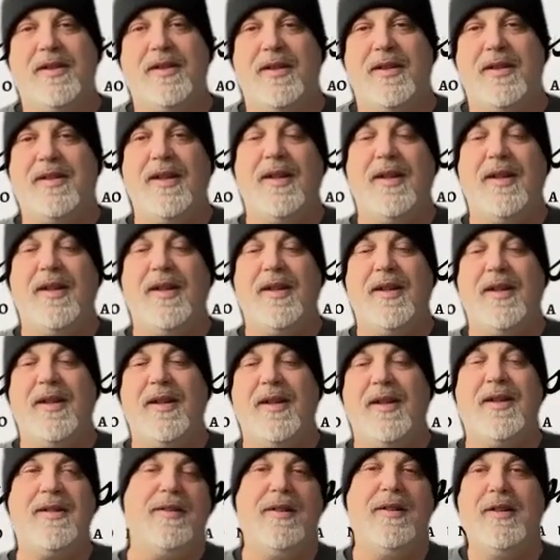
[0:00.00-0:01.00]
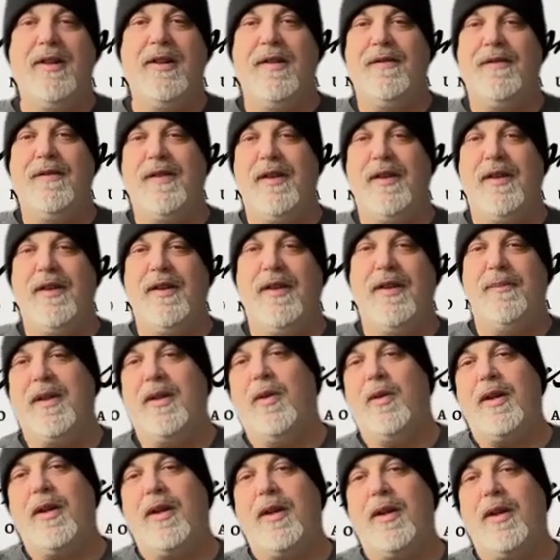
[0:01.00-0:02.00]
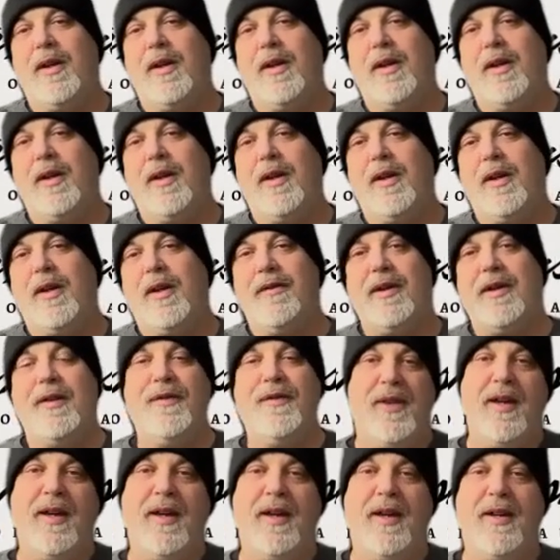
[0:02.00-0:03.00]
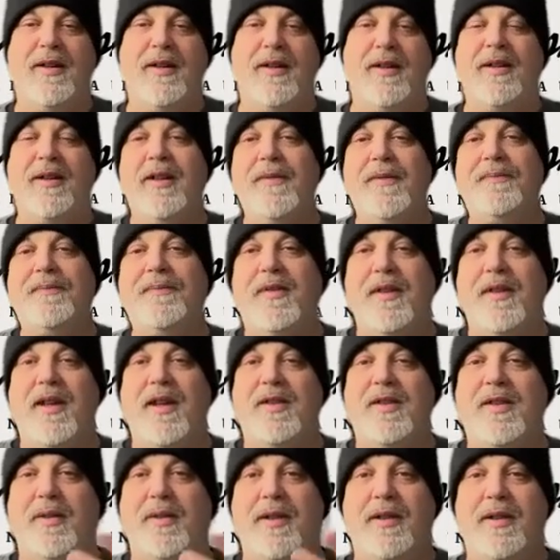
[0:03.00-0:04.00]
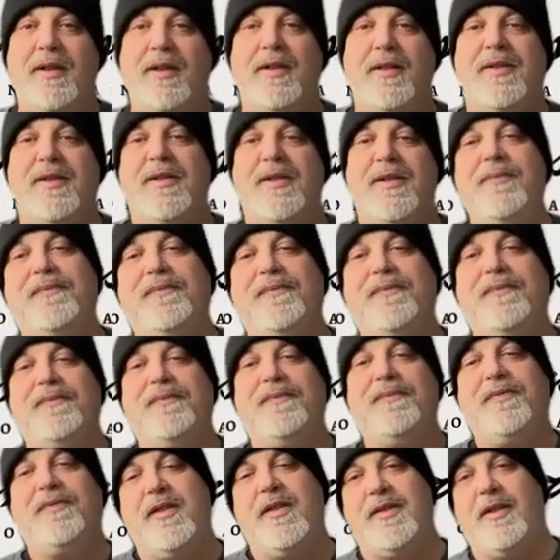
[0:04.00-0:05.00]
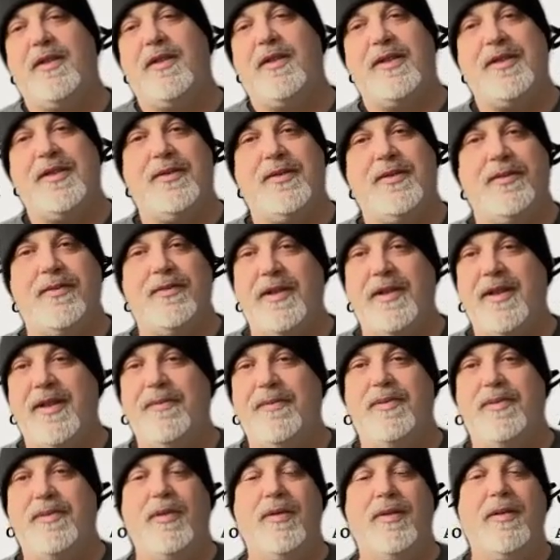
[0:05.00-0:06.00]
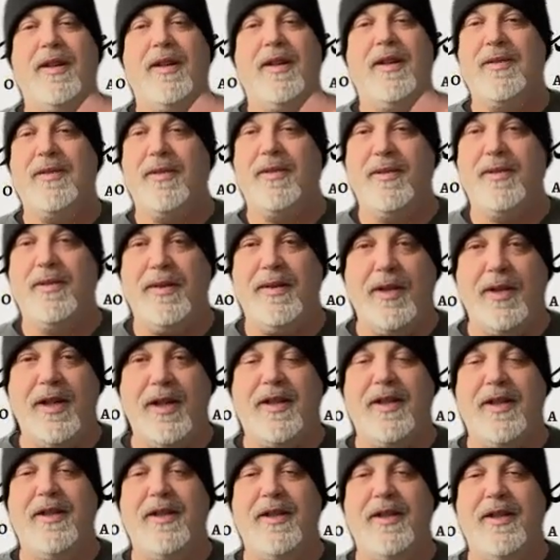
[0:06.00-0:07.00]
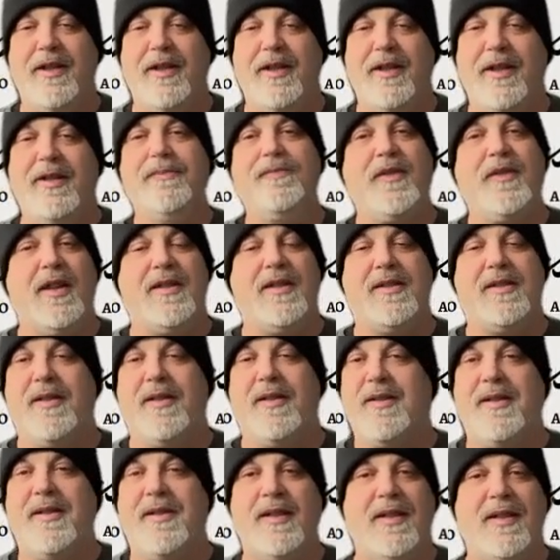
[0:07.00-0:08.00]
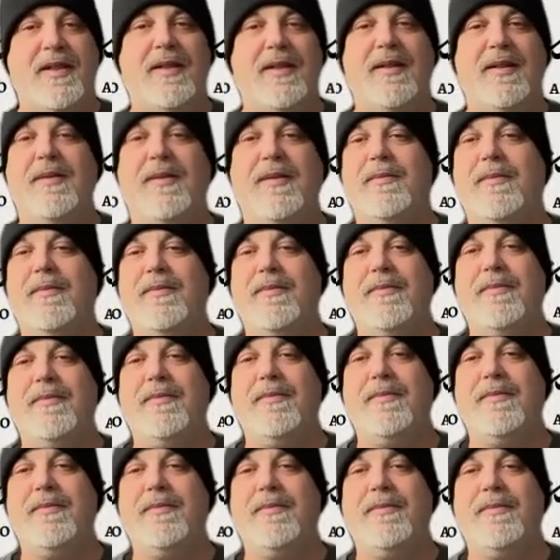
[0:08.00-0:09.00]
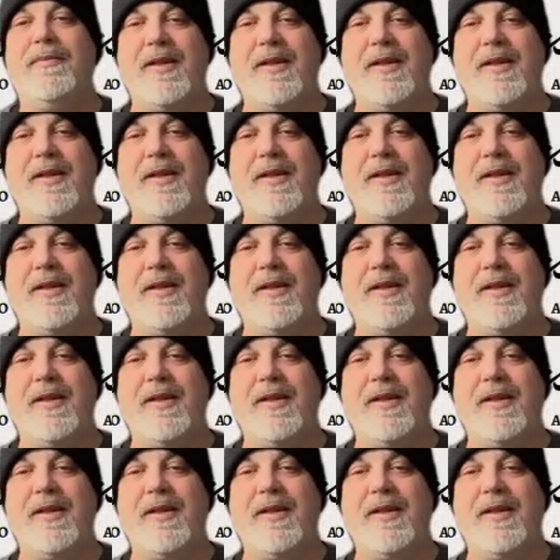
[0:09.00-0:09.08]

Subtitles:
success or flipping whatever or flip that, or that's what it is. So it's all just reprogrammed and remarketed. It's the same.